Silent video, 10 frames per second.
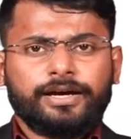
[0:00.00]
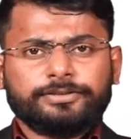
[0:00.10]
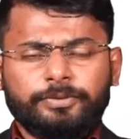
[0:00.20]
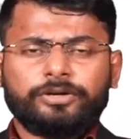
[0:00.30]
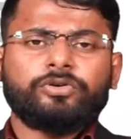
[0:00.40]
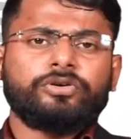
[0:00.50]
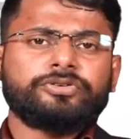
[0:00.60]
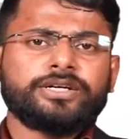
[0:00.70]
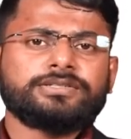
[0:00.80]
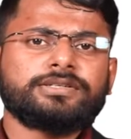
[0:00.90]
Smart
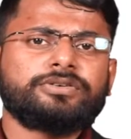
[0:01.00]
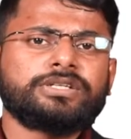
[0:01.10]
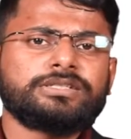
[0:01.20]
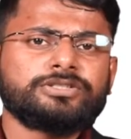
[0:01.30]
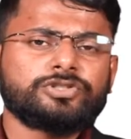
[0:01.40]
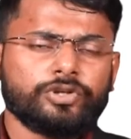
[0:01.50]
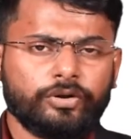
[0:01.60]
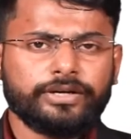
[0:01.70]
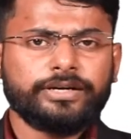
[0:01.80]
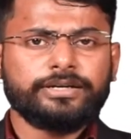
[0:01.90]
contracts are written in
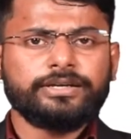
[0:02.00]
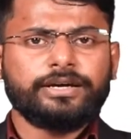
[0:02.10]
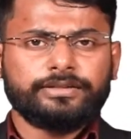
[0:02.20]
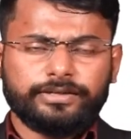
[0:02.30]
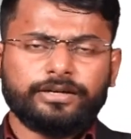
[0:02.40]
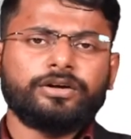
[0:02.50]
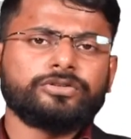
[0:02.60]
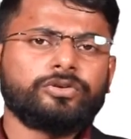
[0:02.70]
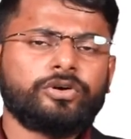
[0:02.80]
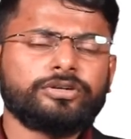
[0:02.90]
Solidity, and there are
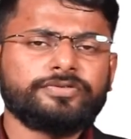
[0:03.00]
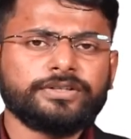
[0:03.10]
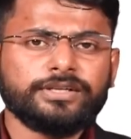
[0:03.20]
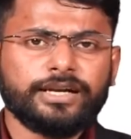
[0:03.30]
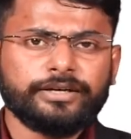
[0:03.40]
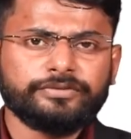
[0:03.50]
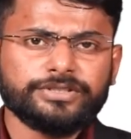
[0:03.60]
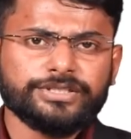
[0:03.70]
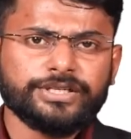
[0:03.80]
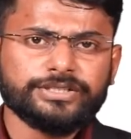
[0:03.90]
a lot of other
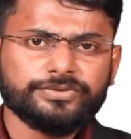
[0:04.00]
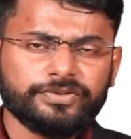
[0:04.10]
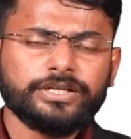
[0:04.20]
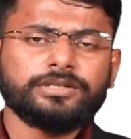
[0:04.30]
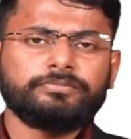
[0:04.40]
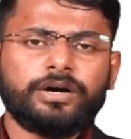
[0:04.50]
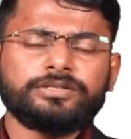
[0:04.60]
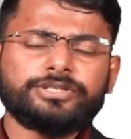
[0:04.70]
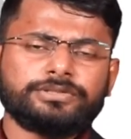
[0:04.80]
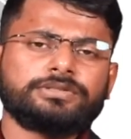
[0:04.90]
languages as well,
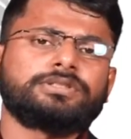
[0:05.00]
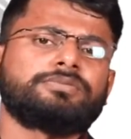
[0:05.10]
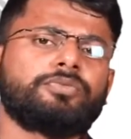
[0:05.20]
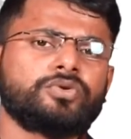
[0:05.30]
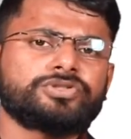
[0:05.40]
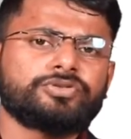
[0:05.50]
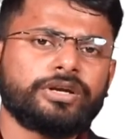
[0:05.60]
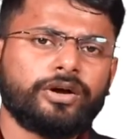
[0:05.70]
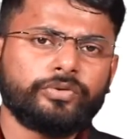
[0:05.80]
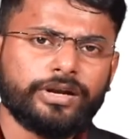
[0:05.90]
but the most
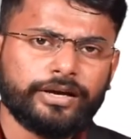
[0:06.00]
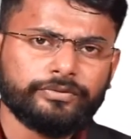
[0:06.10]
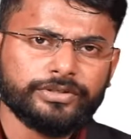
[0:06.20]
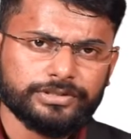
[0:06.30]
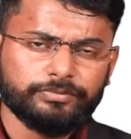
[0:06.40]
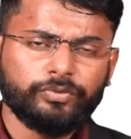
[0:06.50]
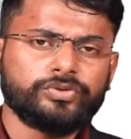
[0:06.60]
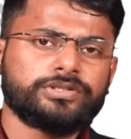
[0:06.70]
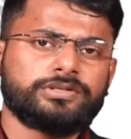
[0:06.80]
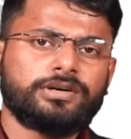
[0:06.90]
renowned language, the
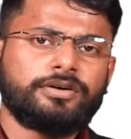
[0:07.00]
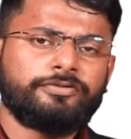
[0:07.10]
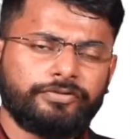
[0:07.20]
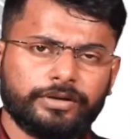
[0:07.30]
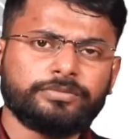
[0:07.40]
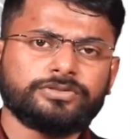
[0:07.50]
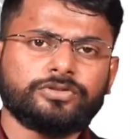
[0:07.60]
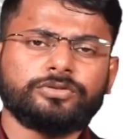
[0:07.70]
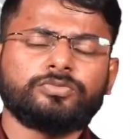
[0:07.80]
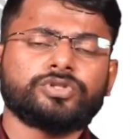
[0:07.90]
most famous
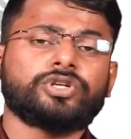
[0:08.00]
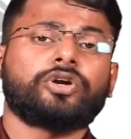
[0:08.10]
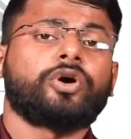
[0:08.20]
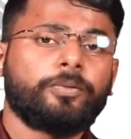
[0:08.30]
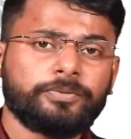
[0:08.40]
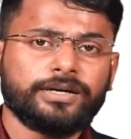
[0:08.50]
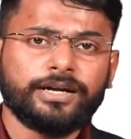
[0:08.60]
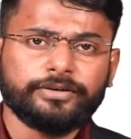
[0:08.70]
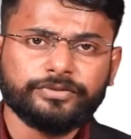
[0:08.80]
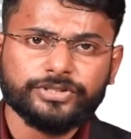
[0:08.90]
or the most adopted
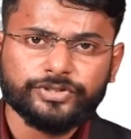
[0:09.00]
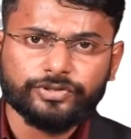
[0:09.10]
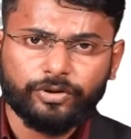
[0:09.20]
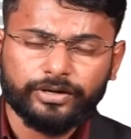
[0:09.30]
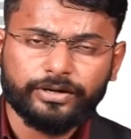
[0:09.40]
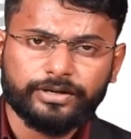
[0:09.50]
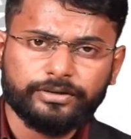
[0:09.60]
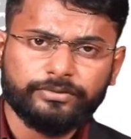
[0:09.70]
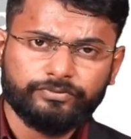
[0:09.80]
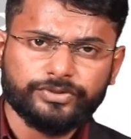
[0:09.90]
language is
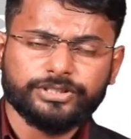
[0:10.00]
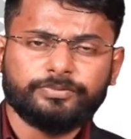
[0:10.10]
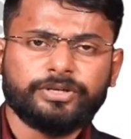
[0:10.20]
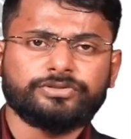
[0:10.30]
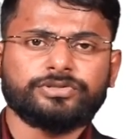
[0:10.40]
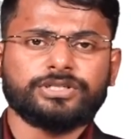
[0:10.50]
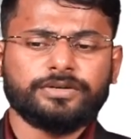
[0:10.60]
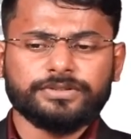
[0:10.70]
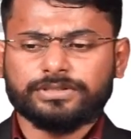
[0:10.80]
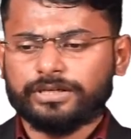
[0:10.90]
Solidity, which is based on
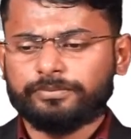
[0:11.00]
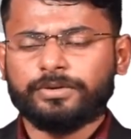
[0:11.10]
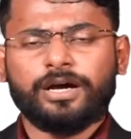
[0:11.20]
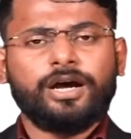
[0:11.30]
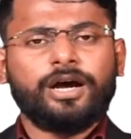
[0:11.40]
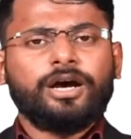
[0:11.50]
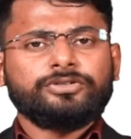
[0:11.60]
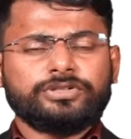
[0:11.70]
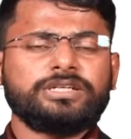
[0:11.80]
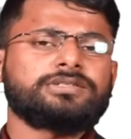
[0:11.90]
JavaScript.
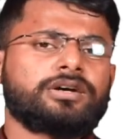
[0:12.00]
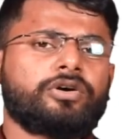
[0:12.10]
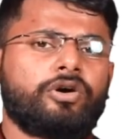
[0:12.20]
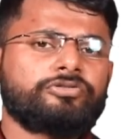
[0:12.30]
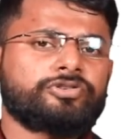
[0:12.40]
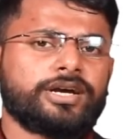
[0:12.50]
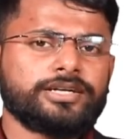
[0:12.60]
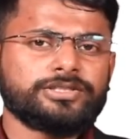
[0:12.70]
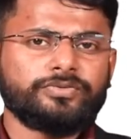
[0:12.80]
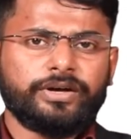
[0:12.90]
So these are
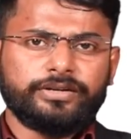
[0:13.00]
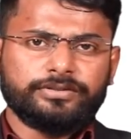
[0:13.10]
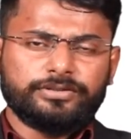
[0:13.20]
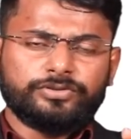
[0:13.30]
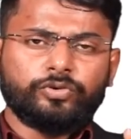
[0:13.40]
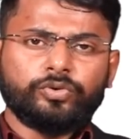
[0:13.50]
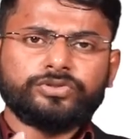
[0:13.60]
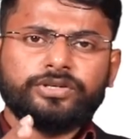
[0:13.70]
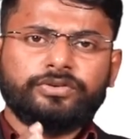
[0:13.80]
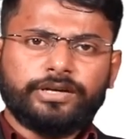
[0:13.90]
contracts wherein the
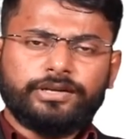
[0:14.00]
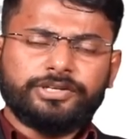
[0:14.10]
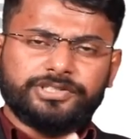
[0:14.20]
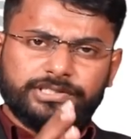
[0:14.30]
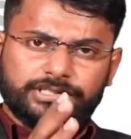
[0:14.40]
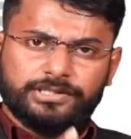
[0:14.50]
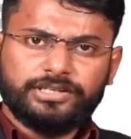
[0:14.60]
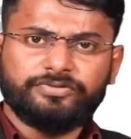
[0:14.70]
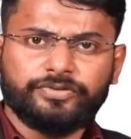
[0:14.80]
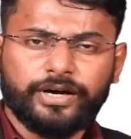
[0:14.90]
rules and regulations are
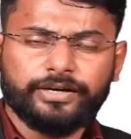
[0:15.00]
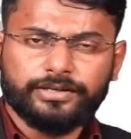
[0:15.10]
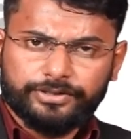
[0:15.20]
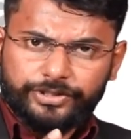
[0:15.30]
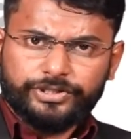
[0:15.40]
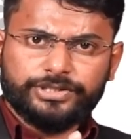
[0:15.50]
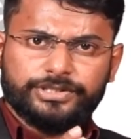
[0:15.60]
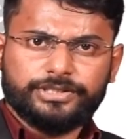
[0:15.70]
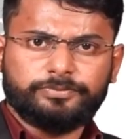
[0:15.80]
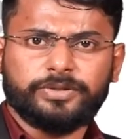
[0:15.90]
defined, conditions
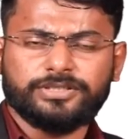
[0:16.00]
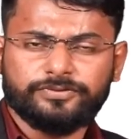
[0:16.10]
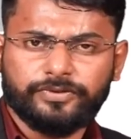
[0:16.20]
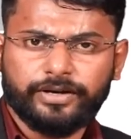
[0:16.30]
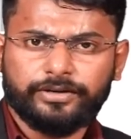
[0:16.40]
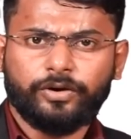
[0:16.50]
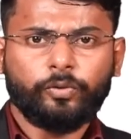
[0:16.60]
are specified.